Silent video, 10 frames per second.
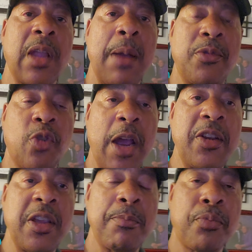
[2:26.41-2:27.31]
I'm trying
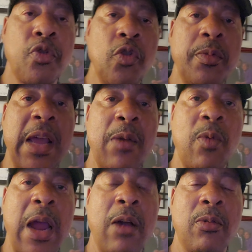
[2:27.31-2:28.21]
to improve that
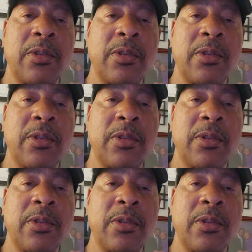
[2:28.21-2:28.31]
route.